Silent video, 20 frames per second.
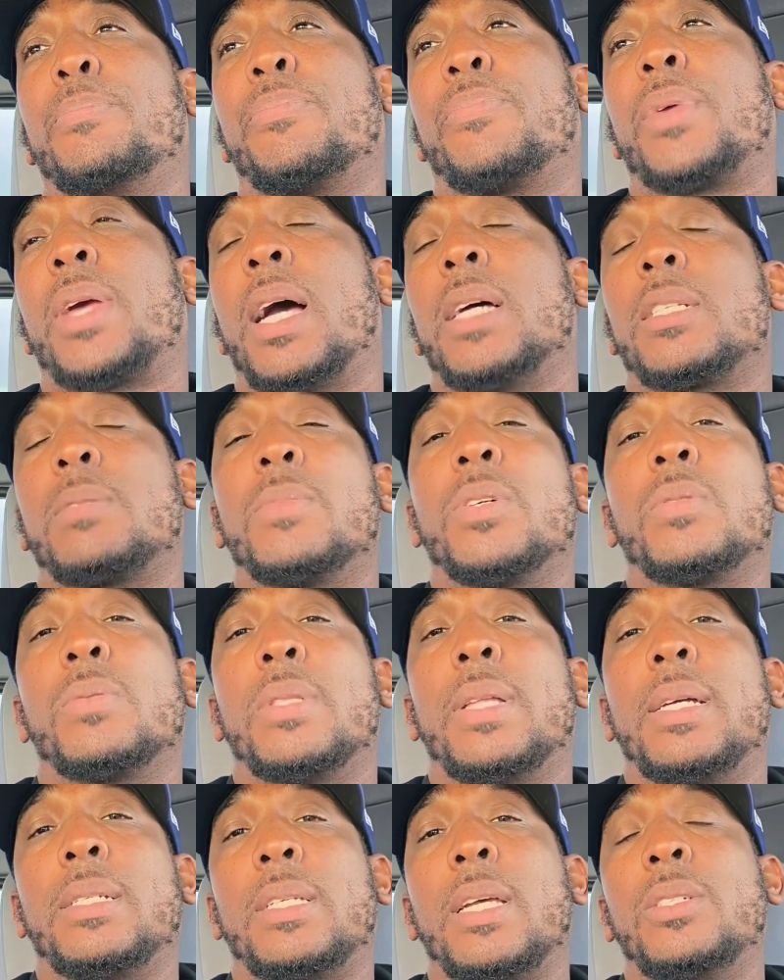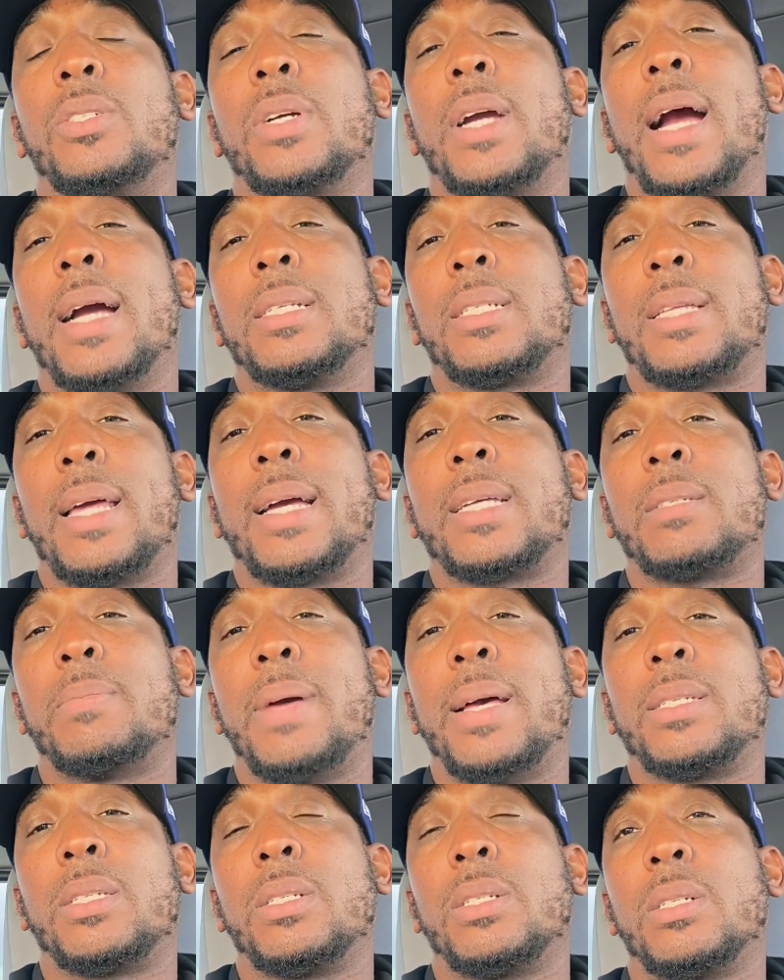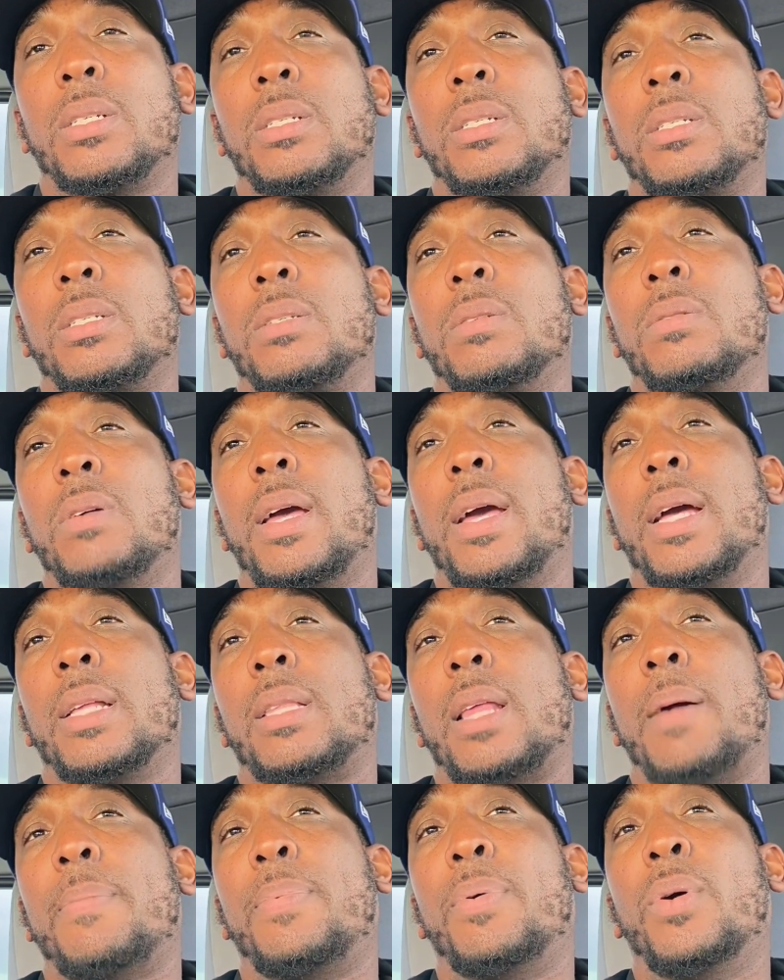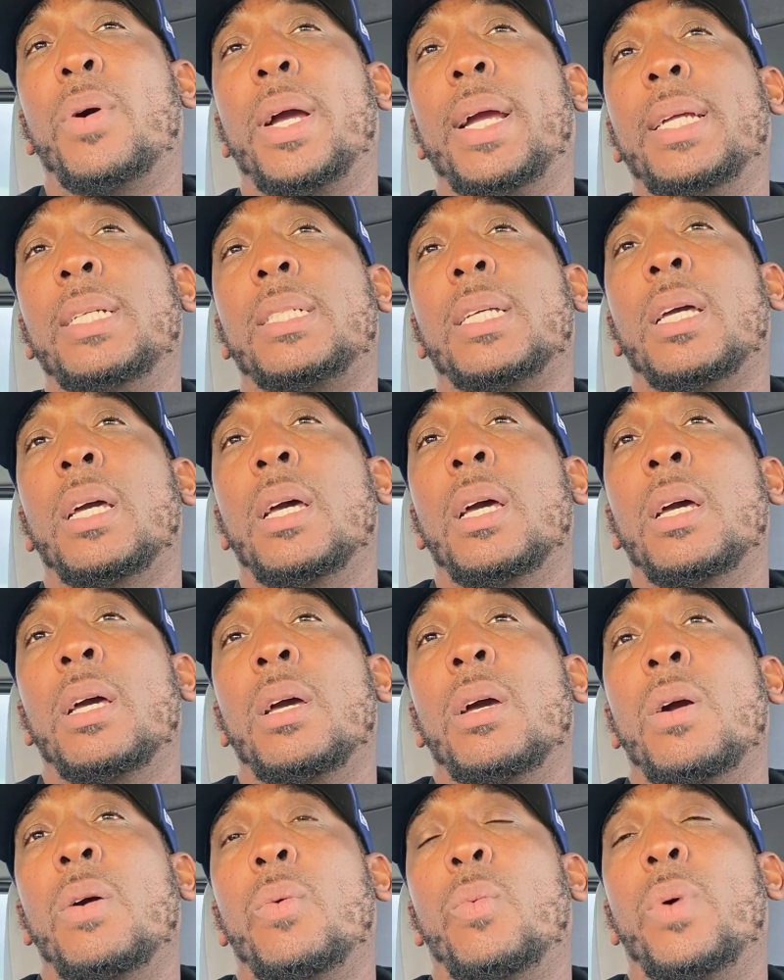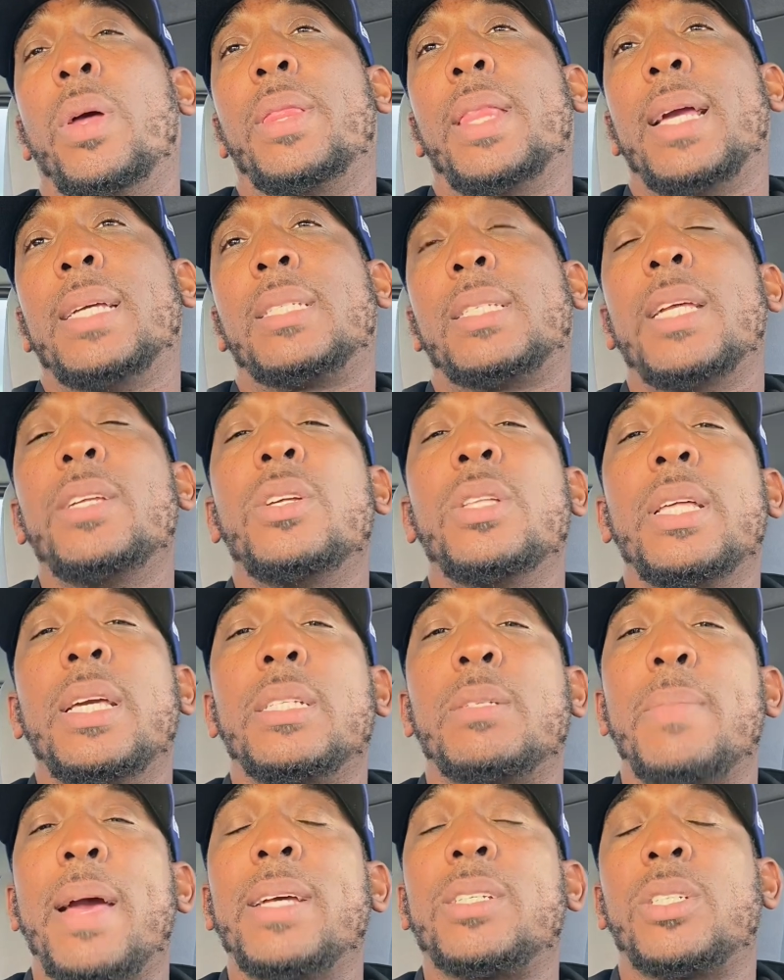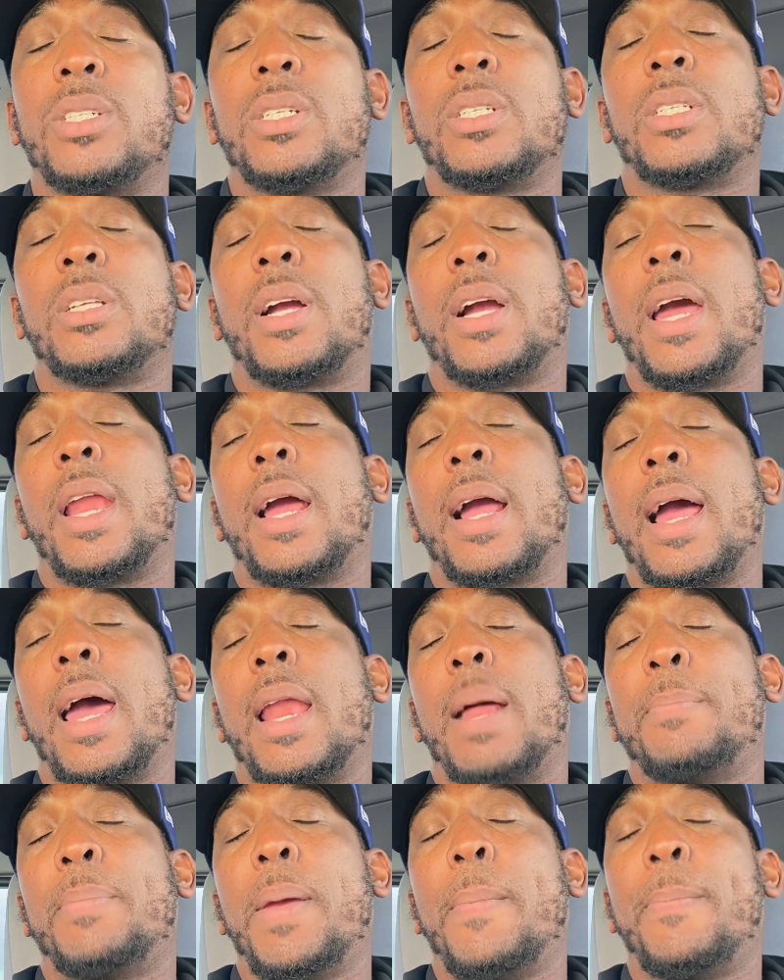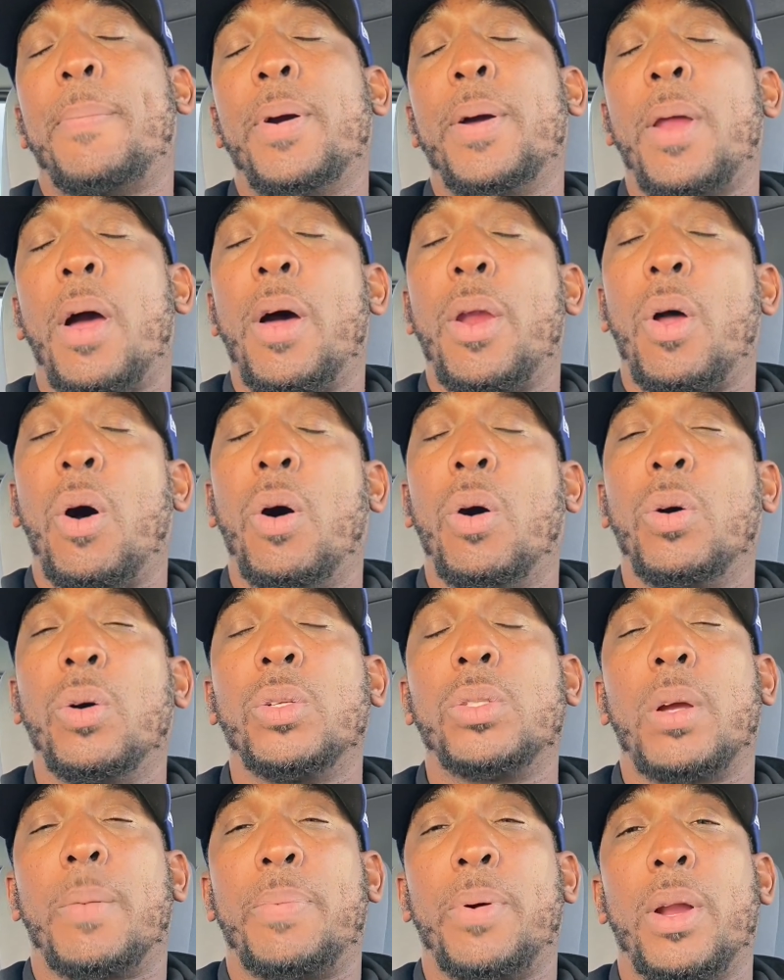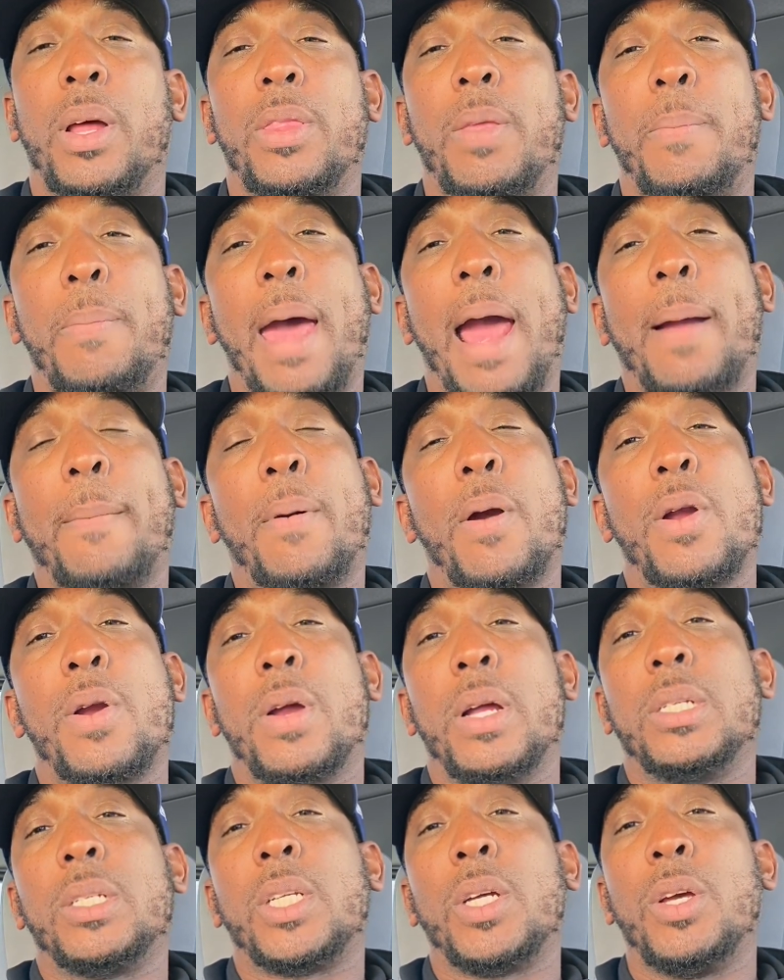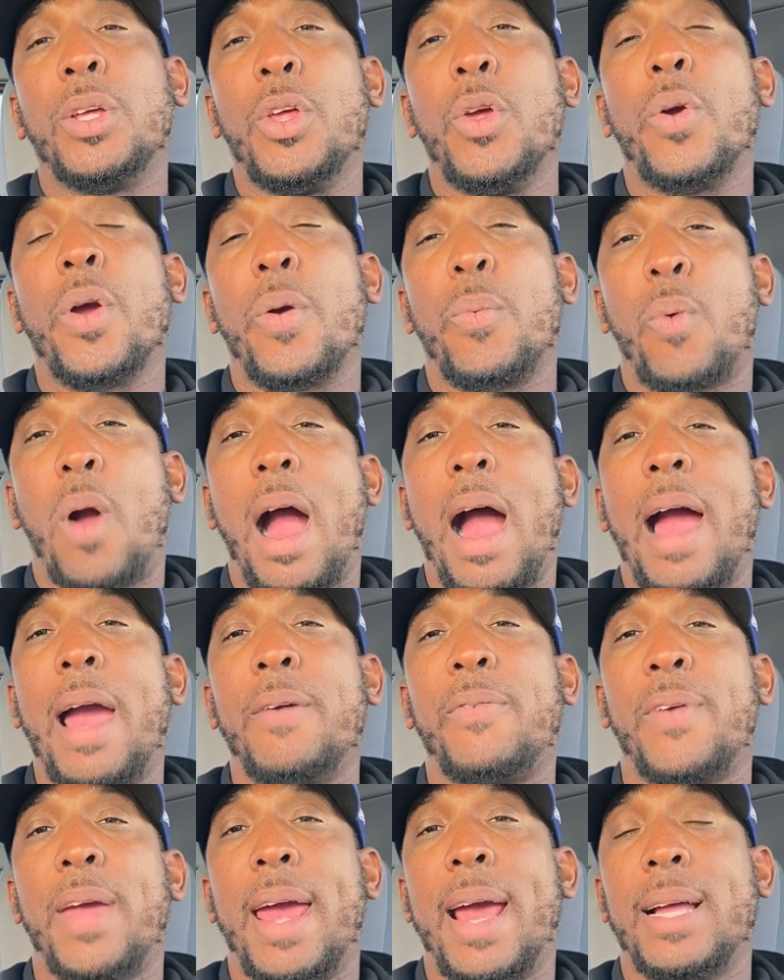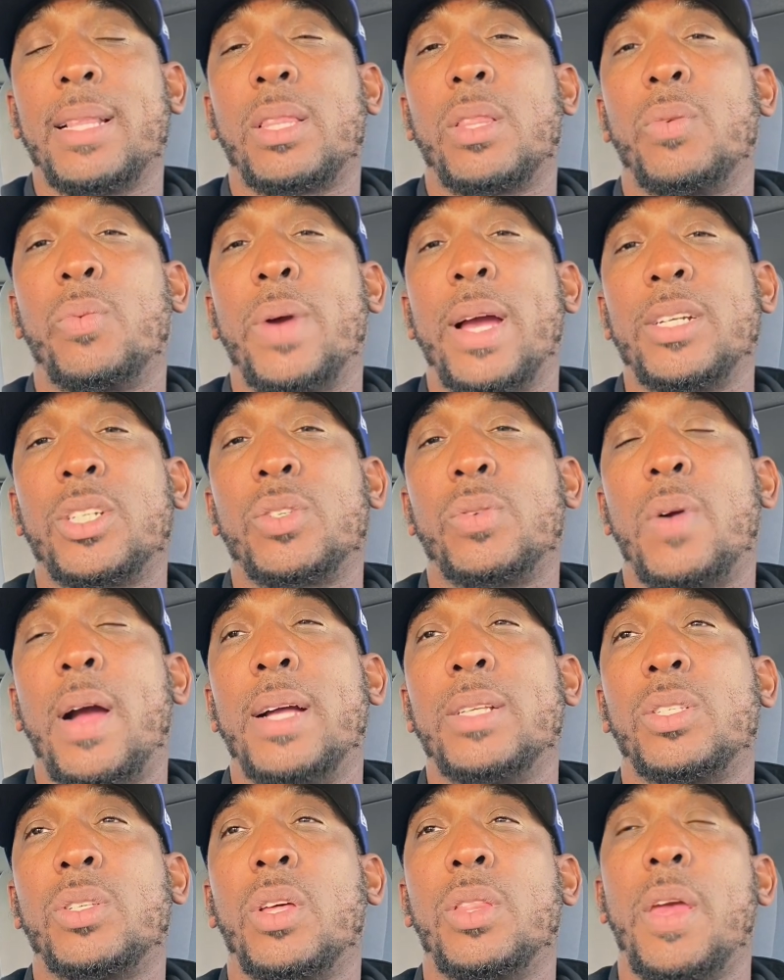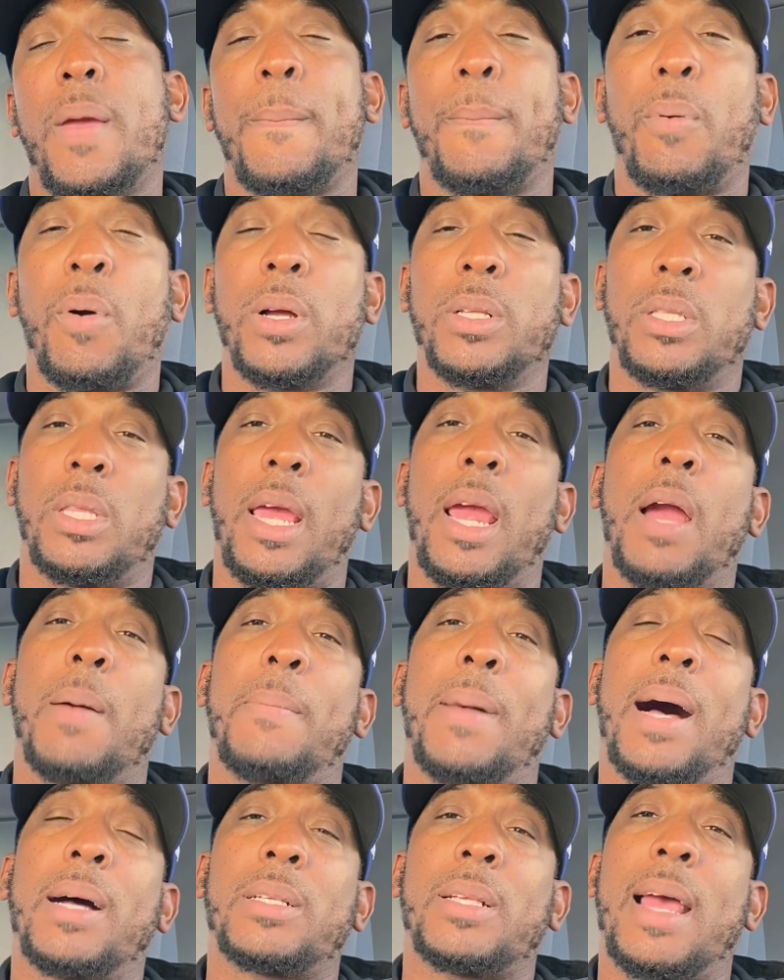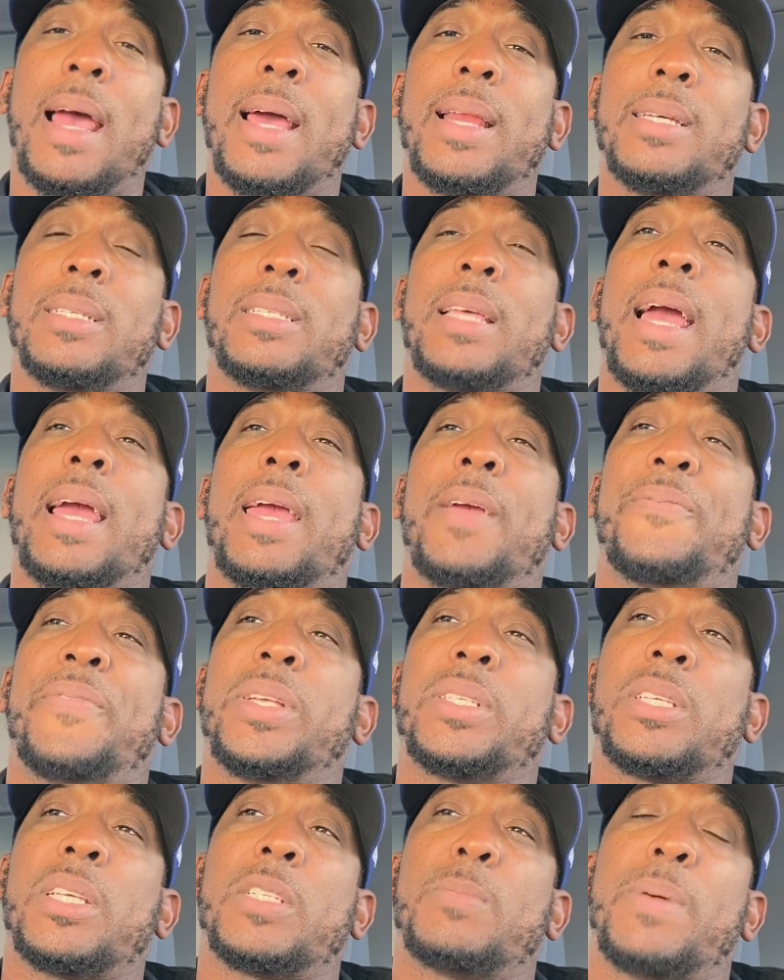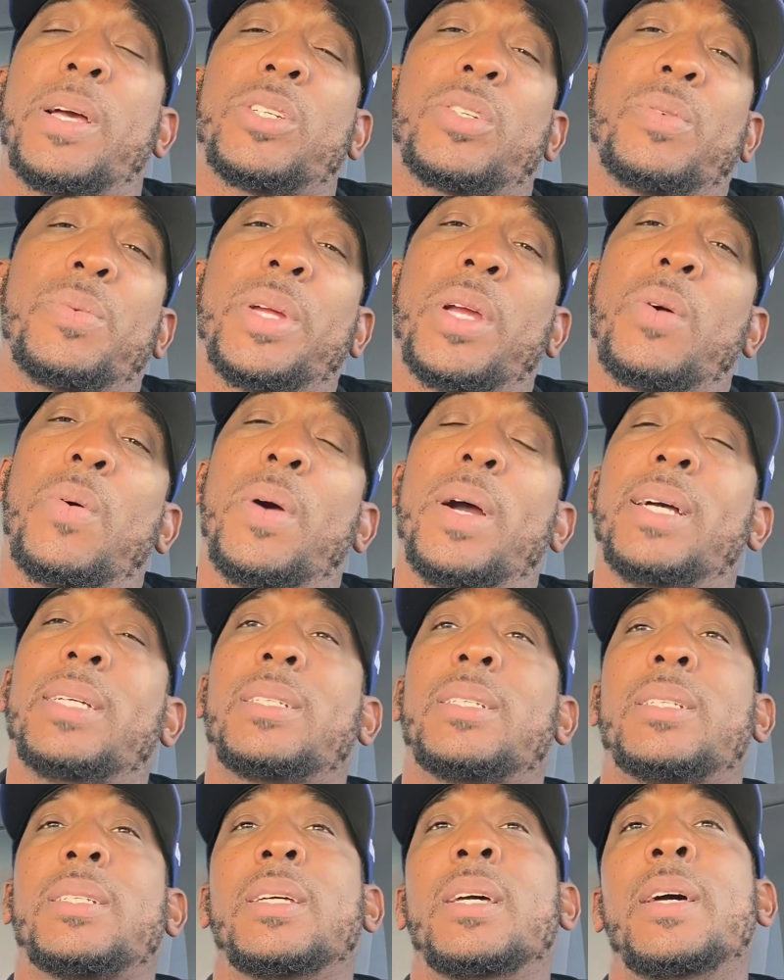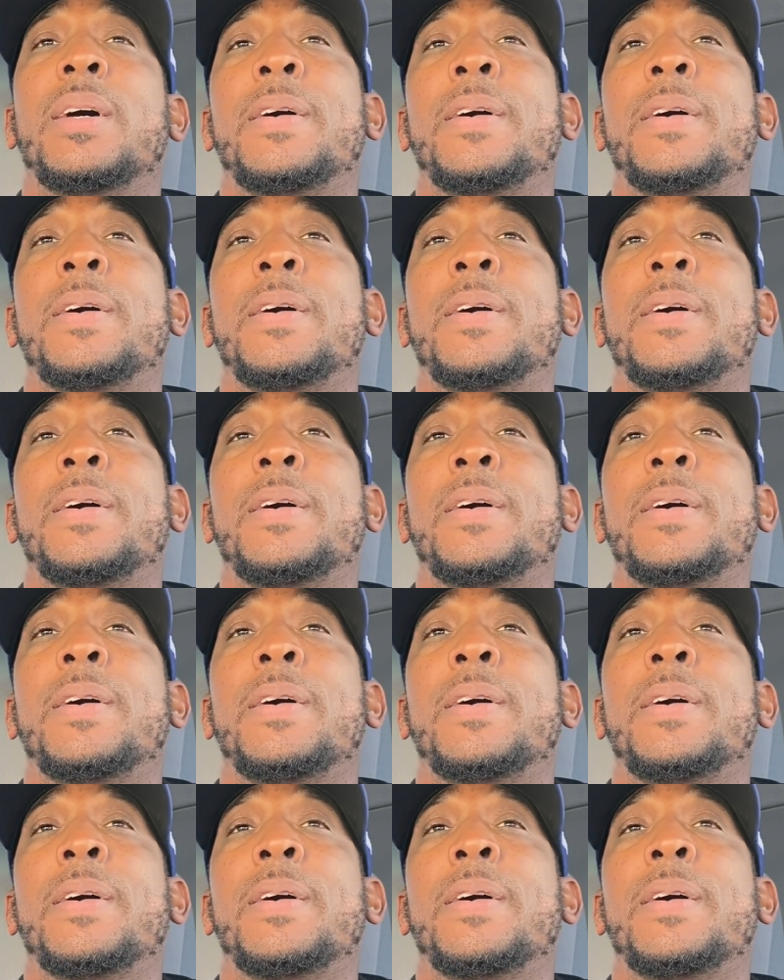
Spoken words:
customers when they send you guys text messages. At that point, when they send you these messages, they're going to be put on hold or put on the back burner until you arrive at the restaurant. So the important thing about that is that if it's a special request